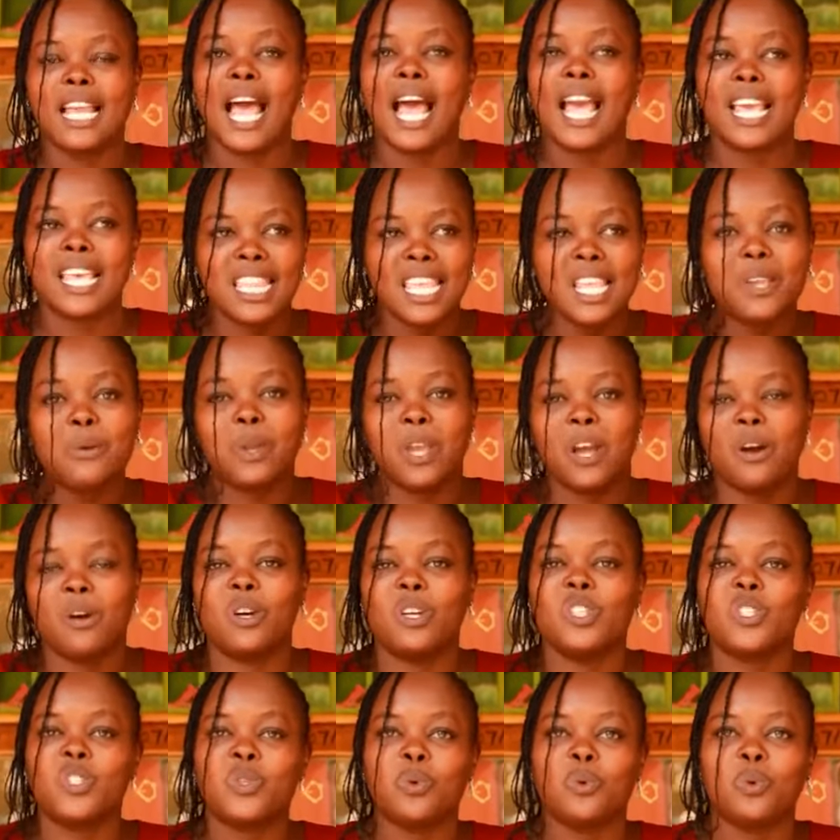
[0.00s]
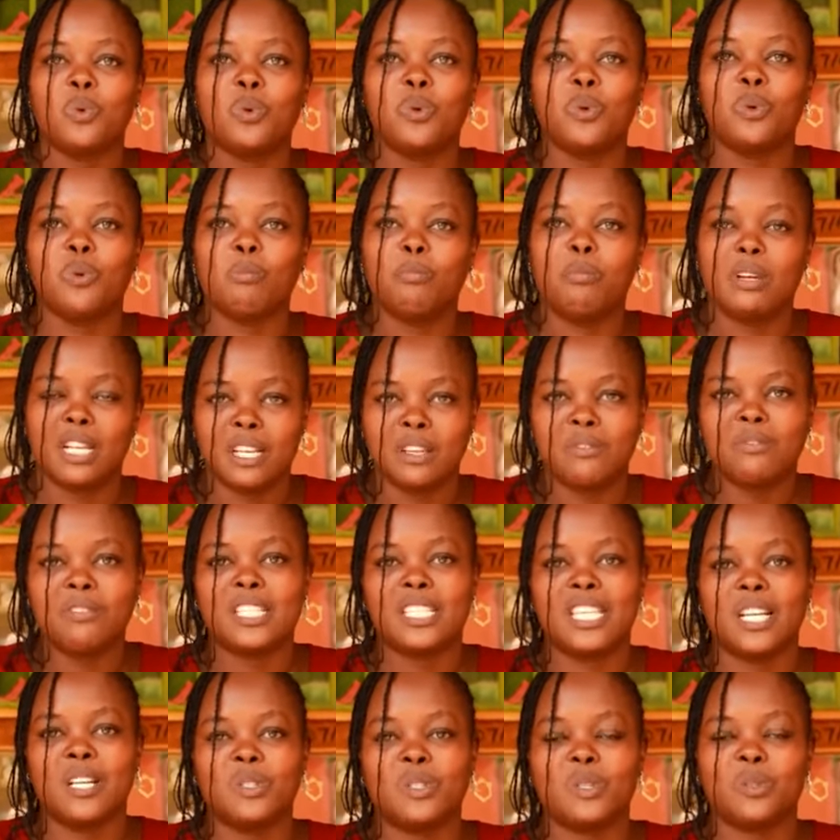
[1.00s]
I think we are going to benefit
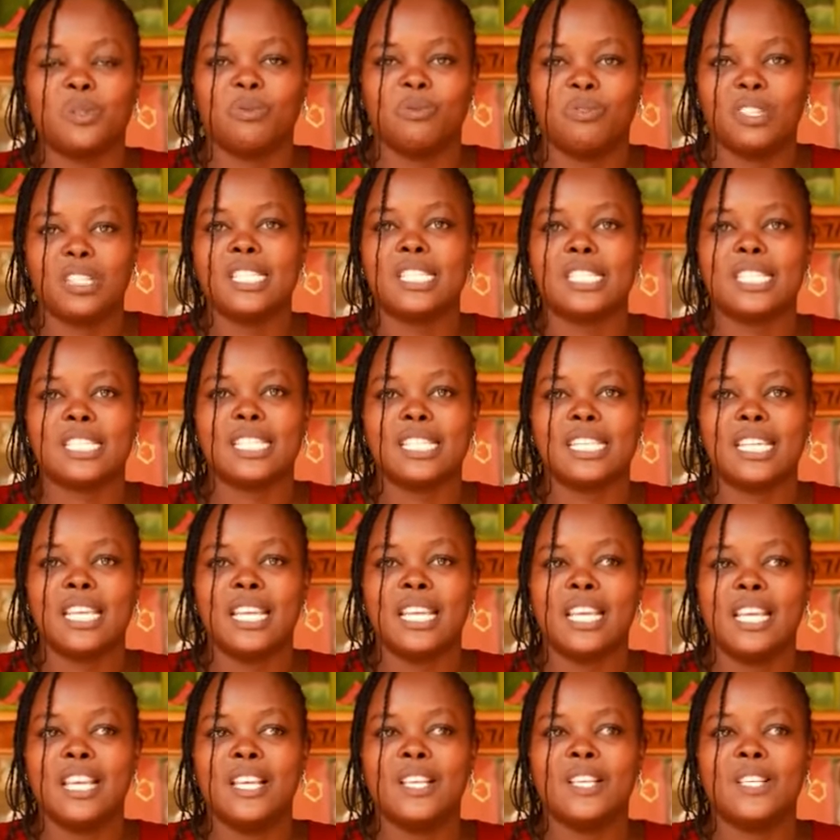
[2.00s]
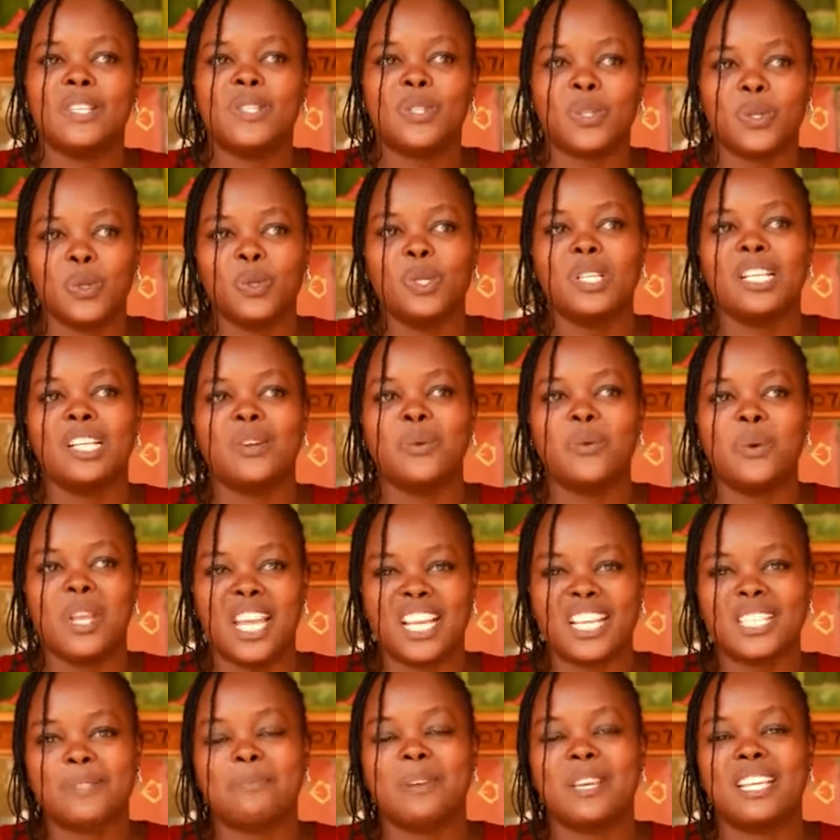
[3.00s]
out of it soon. We are
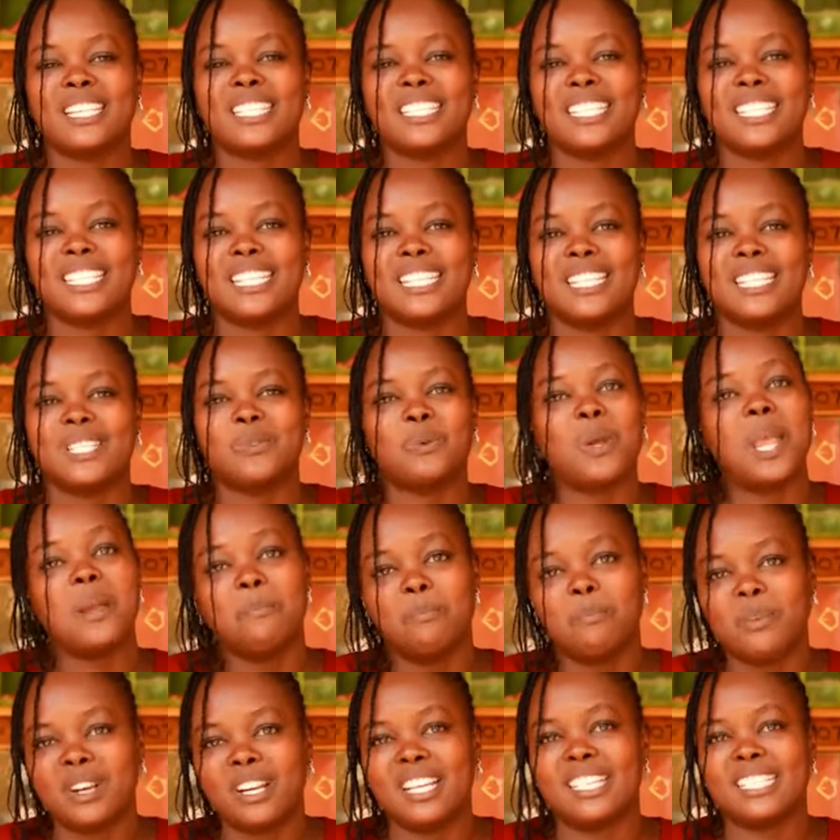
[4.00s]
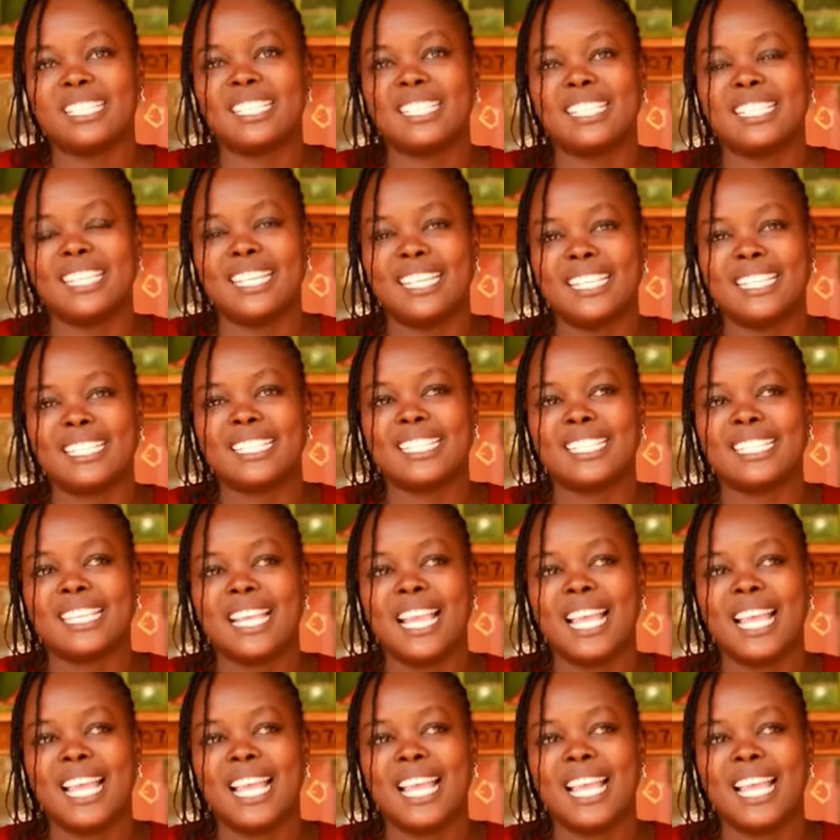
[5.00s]
expecting it, we are embracing it.